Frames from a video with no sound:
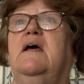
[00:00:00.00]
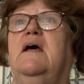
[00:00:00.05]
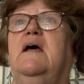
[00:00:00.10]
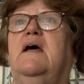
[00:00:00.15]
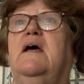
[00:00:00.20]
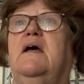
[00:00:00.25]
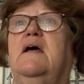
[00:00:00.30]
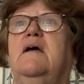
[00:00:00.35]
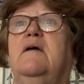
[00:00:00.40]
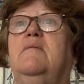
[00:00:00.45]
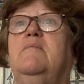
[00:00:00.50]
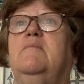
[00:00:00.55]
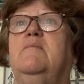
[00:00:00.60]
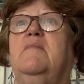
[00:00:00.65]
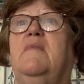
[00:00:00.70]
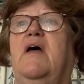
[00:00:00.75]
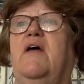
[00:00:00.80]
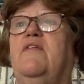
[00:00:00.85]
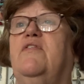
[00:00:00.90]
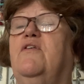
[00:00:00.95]

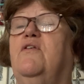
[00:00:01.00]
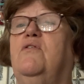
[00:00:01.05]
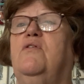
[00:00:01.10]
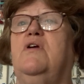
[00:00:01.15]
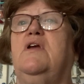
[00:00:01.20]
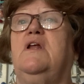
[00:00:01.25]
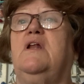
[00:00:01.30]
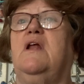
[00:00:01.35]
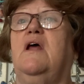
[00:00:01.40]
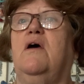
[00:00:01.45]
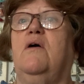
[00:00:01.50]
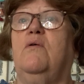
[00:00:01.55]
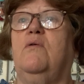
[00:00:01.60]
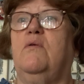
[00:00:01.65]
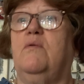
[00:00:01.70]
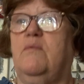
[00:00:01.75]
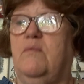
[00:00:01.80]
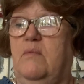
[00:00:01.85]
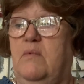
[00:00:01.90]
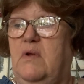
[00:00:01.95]
I thought, you know,
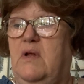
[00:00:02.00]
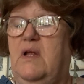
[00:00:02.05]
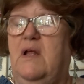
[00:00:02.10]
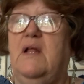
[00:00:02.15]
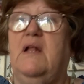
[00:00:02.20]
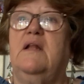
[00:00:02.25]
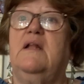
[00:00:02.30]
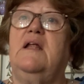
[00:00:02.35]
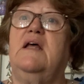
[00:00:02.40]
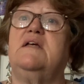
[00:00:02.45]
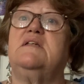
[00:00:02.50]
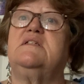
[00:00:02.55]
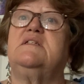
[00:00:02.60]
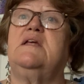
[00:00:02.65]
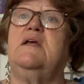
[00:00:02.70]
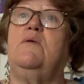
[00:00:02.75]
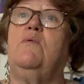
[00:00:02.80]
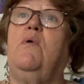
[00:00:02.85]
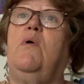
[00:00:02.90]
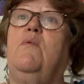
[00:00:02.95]
let's
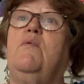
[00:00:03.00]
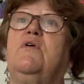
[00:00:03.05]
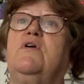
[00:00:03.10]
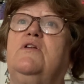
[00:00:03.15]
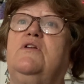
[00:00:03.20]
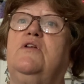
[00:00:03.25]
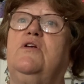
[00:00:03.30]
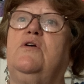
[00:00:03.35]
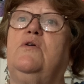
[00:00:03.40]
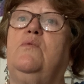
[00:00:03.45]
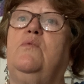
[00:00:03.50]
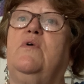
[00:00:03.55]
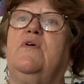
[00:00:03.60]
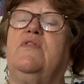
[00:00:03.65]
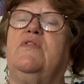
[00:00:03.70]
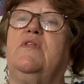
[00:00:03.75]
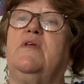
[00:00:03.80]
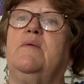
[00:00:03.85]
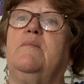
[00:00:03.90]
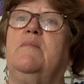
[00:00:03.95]
see what we can do
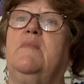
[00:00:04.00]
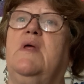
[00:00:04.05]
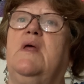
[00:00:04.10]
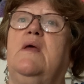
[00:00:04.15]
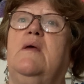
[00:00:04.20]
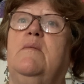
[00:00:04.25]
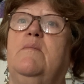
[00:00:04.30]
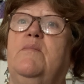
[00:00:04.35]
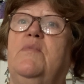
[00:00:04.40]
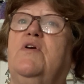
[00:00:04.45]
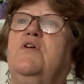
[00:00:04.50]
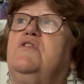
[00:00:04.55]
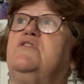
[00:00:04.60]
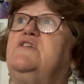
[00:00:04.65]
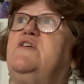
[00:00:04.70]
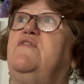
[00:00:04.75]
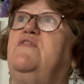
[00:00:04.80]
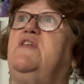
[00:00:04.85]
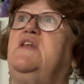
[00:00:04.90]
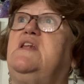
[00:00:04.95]
with them. Because
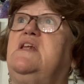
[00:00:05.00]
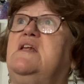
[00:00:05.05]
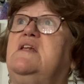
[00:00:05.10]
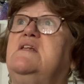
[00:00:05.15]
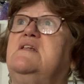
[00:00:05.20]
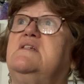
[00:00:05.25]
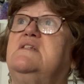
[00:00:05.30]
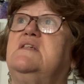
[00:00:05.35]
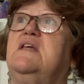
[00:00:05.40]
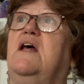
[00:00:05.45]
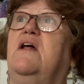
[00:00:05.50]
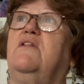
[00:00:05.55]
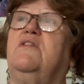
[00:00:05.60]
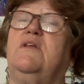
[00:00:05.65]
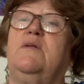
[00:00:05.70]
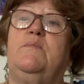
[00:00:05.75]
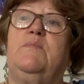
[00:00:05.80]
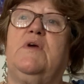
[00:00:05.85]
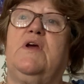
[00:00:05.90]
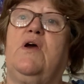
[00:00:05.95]
if they didn't sell,
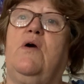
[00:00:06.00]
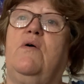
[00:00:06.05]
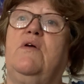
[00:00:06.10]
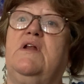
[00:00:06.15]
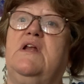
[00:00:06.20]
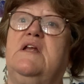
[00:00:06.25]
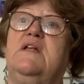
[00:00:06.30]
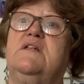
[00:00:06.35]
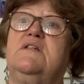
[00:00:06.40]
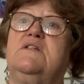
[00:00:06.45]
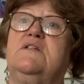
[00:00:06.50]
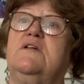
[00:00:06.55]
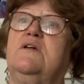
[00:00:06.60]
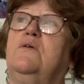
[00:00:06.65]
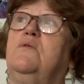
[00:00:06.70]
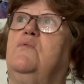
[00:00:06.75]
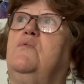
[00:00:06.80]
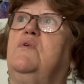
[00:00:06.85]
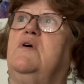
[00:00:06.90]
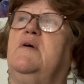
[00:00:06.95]
they'd be going
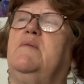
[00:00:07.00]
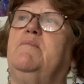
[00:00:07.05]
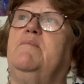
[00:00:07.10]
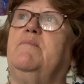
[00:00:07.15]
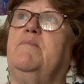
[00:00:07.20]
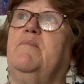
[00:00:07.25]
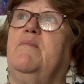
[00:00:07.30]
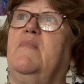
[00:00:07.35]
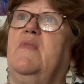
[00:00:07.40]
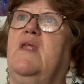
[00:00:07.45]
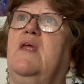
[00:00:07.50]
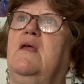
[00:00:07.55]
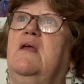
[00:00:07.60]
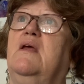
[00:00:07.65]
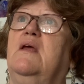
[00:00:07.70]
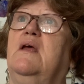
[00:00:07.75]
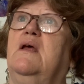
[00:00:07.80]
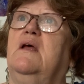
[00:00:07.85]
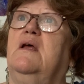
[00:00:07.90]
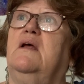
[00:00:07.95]
into
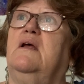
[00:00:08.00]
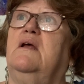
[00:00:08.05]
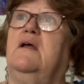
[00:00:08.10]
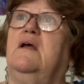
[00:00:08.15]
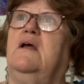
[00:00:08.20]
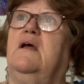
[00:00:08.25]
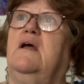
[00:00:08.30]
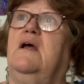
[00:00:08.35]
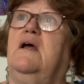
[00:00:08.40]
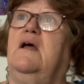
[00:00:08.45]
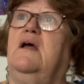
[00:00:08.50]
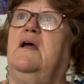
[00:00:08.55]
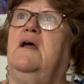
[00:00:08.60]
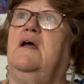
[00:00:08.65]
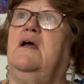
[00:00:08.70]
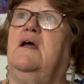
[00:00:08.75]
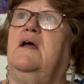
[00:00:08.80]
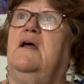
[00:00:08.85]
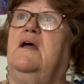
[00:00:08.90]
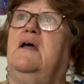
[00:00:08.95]

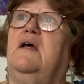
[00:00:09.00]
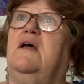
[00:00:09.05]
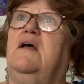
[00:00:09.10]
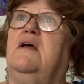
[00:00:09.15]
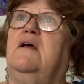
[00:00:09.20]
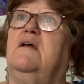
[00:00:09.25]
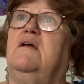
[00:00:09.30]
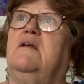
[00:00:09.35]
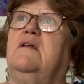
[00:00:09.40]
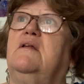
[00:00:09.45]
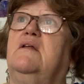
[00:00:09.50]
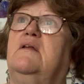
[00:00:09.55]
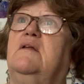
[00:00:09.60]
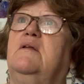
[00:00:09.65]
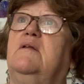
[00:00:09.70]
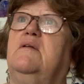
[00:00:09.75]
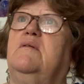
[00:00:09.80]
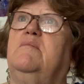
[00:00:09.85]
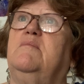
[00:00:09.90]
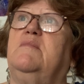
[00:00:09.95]

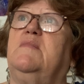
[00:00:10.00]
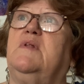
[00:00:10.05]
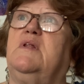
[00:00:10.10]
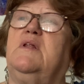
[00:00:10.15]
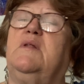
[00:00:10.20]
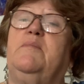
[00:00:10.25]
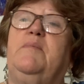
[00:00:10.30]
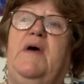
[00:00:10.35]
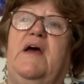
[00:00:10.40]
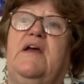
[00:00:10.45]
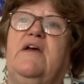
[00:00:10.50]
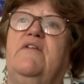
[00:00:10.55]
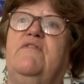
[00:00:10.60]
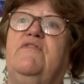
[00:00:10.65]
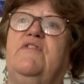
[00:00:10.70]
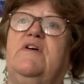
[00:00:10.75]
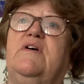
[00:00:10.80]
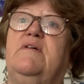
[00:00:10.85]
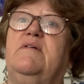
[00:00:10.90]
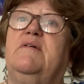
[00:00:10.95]
the back of
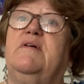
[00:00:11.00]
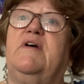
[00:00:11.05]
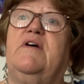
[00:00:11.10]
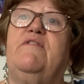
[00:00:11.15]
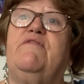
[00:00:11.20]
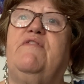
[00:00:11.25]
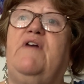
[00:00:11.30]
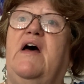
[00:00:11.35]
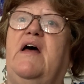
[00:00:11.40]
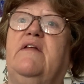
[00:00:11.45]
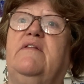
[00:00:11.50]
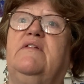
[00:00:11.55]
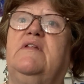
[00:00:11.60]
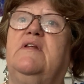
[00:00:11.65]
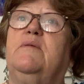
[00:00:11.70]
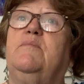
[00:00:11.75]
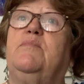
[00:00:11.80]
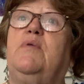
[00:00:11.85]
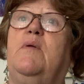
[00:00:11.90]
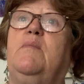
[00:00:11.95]
a van
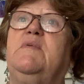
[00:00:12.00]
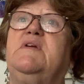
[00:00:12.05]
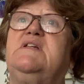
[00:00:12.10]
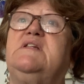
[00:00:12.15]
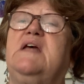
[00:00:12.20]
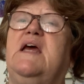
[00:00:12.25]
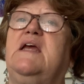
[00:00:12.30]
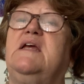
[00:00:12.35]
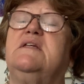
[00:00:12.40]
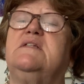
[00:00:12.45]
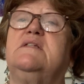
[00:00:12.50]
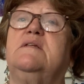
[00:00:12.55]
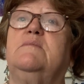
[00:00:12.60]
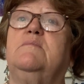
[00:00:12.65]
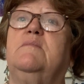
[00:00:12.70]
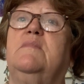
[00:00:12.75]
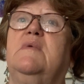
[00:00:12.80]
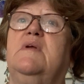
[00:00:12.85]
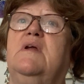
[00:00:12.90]
that probably takes them